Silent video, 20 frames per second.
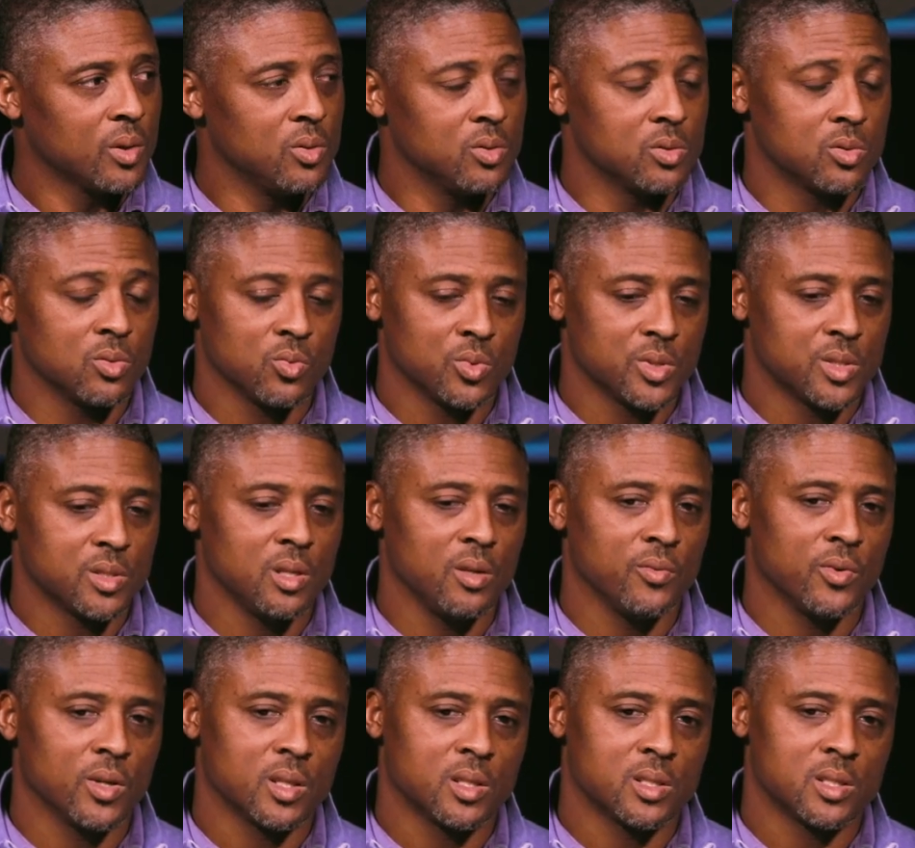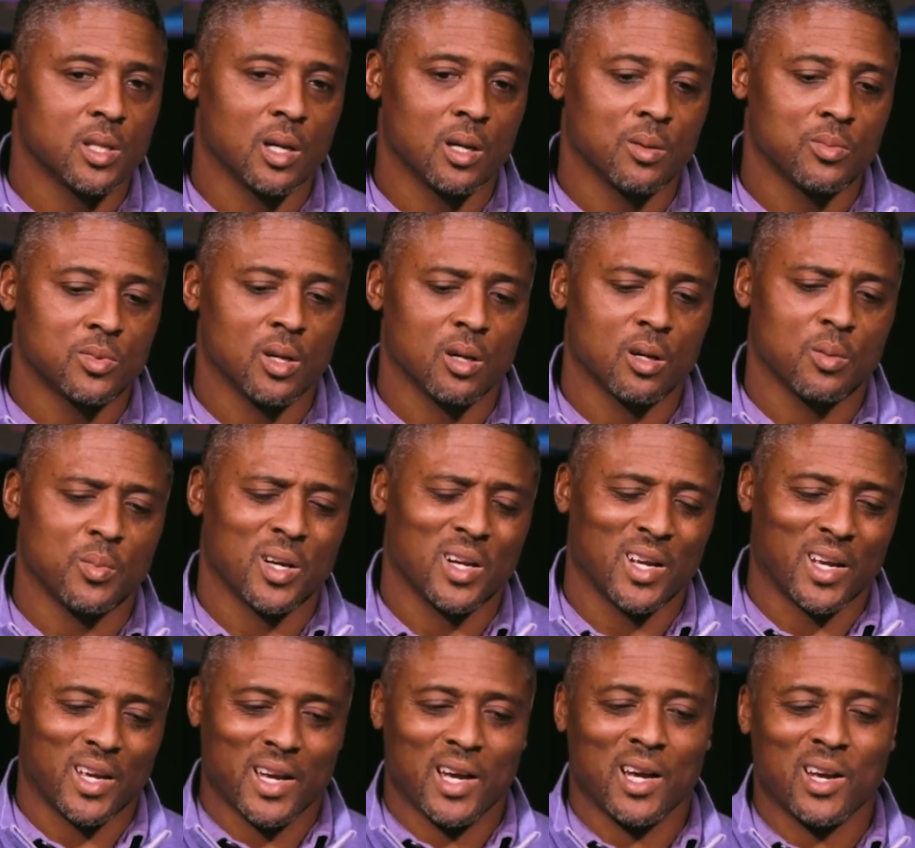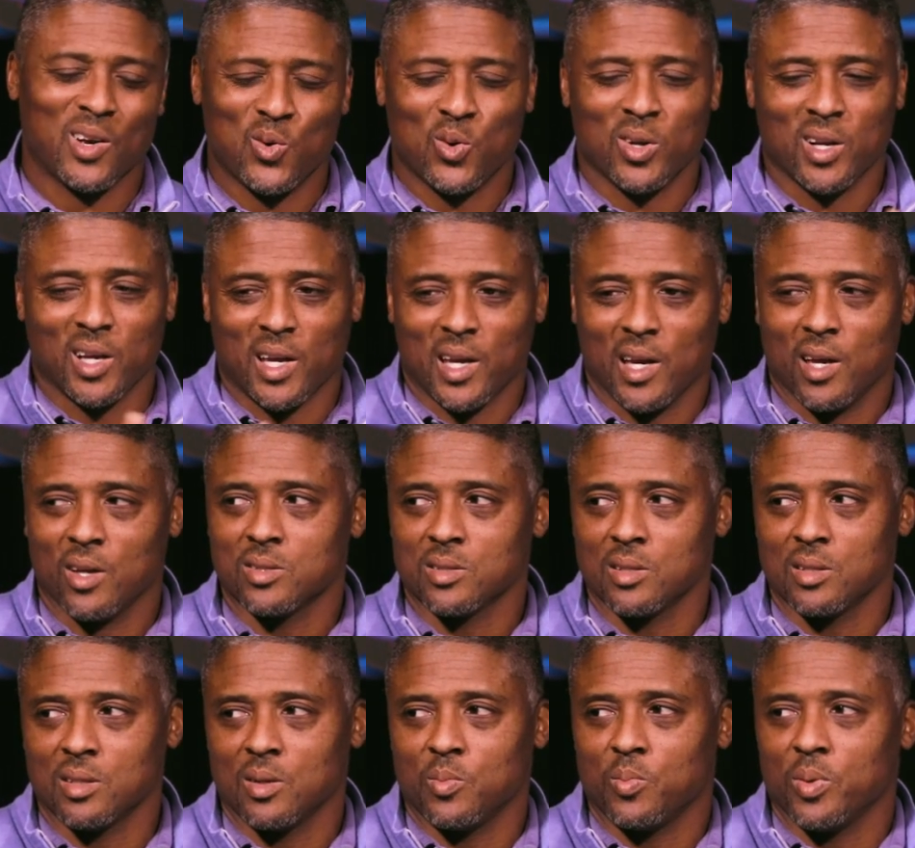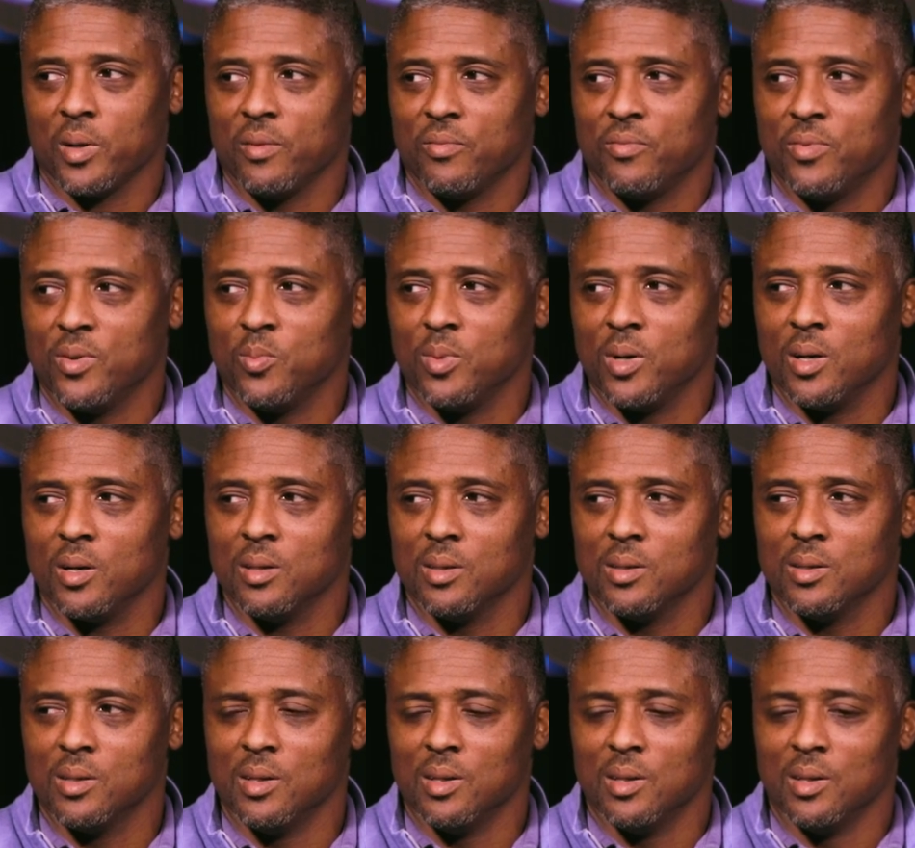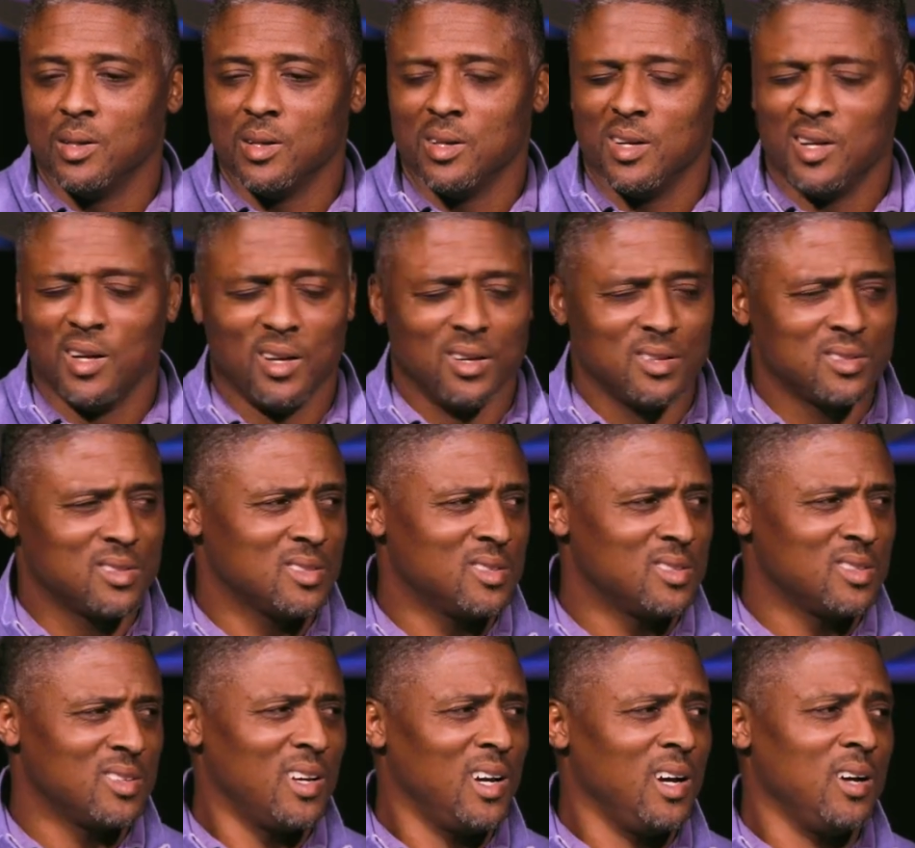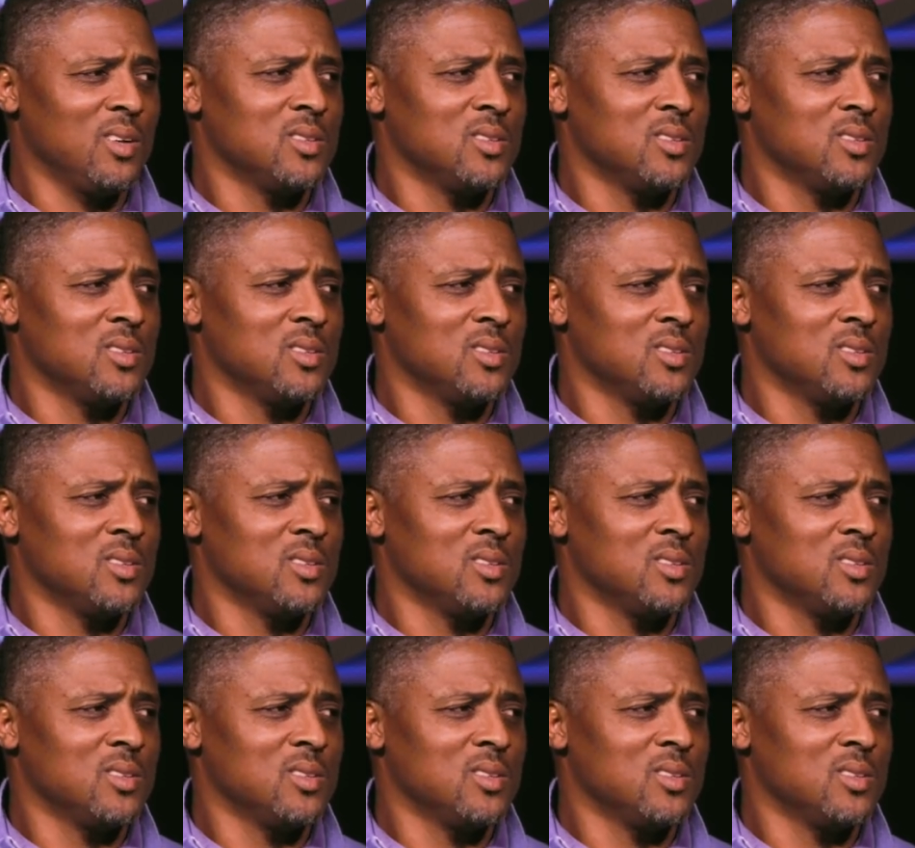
who was a receiver at the time, talk about a guy going to counseling to play football, I was